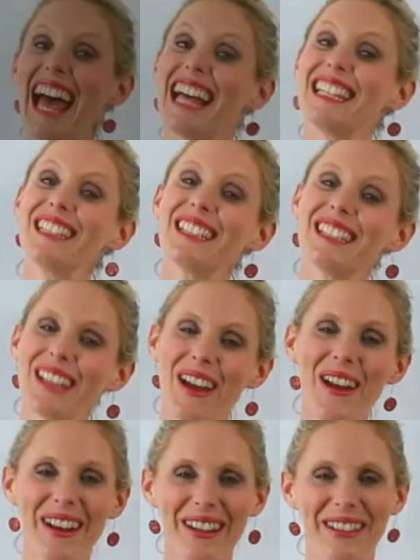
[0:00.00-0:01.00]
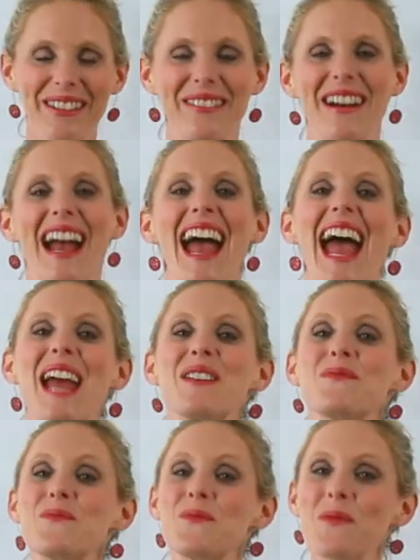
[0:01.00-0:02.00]
Hello
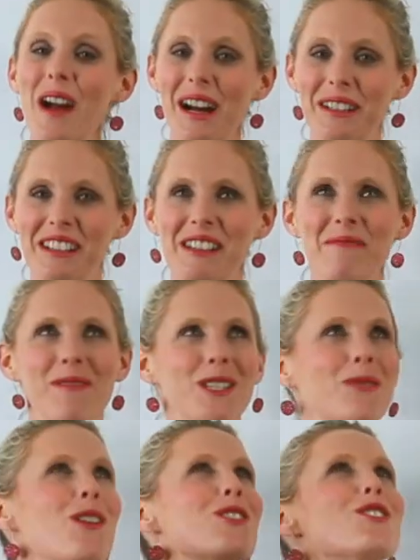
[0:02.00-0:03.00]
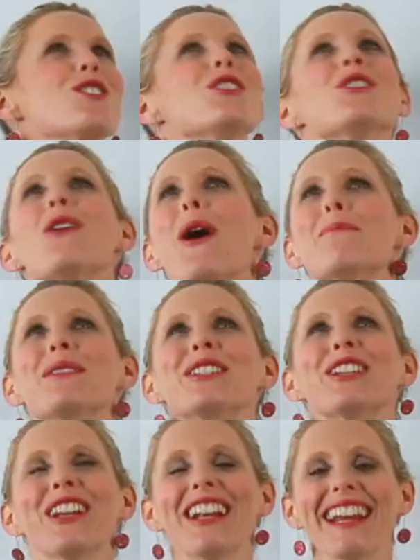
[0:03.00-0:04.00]
and welcome to a new
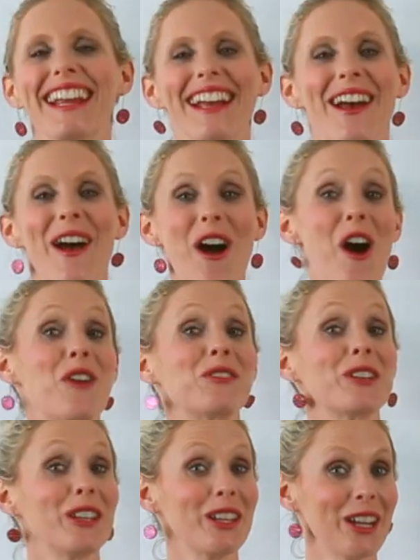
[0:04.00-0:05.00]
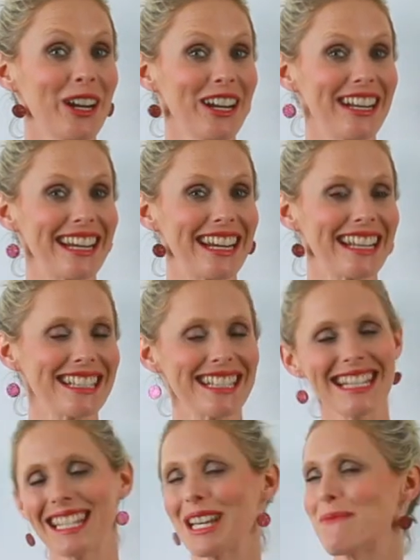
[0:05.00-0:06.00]
opportunity of learning
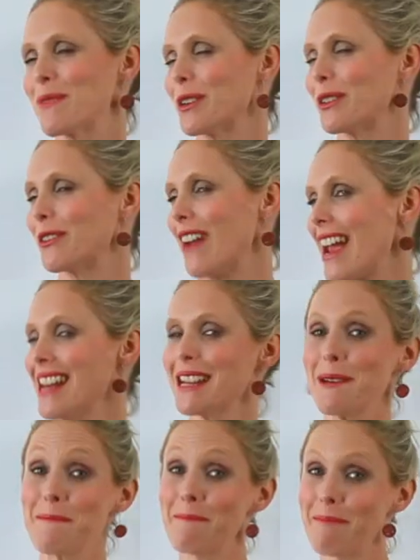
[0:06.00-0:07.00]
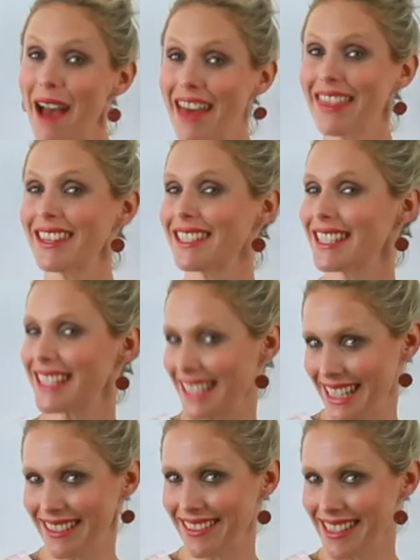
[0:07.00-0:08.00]
some great math
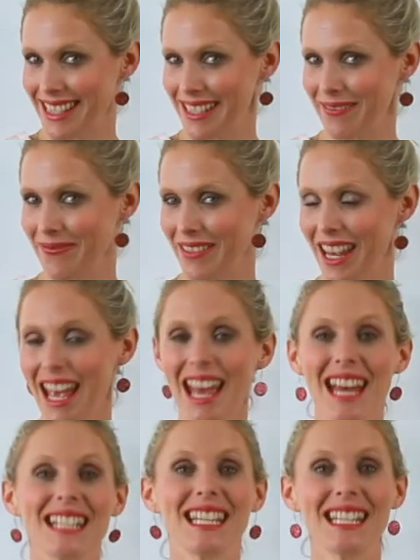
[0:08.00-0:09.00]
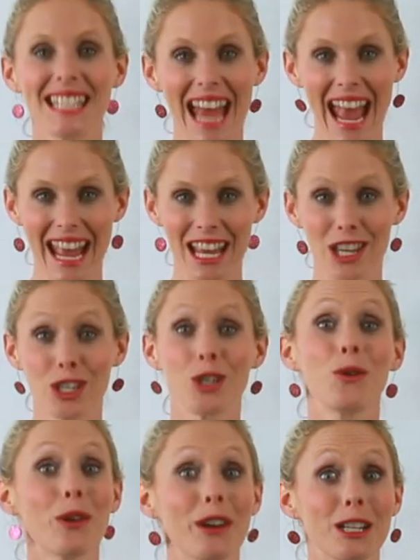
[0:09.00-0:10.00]
skills. Today
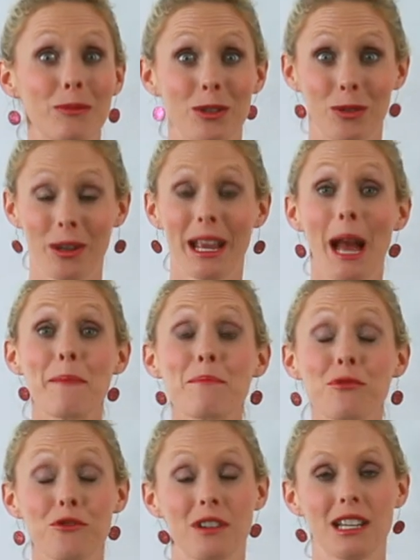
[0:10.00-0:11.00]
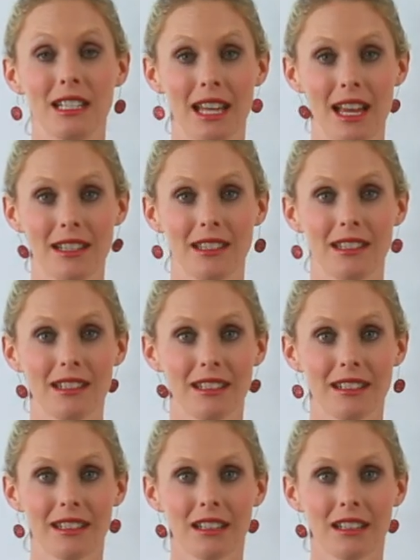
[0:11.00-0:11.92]
you're going to be doing a pre-test.